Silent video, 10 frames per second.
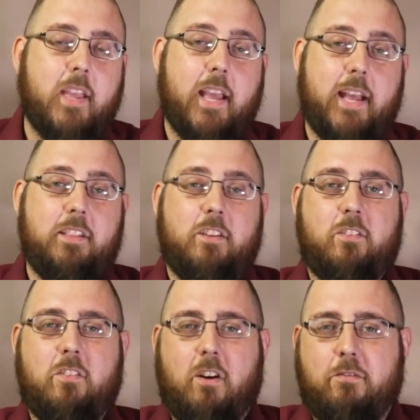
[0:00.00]
And
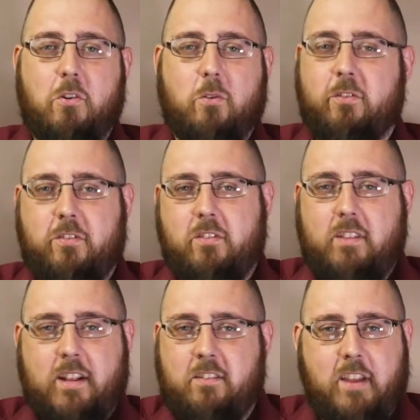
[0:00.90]
this, of course,
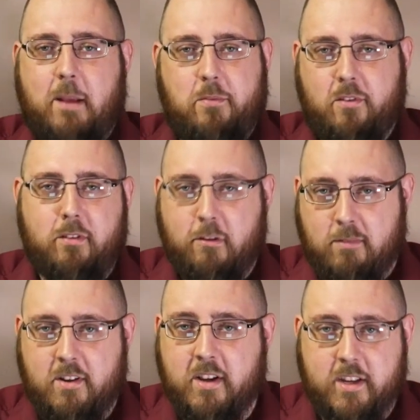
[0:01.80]
that's absolutely
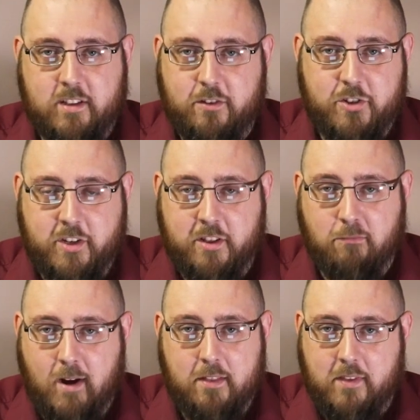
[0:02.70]
ridiculous. She did the
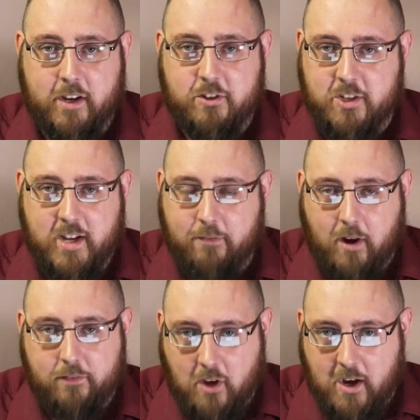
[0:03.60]
right thing and should never
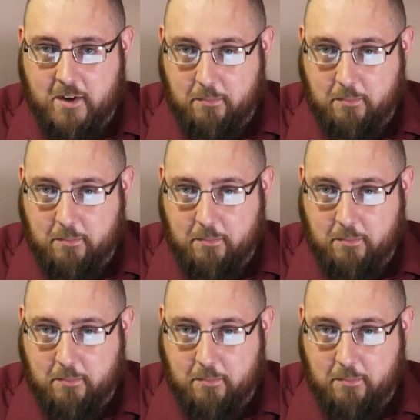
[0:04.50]
have gone to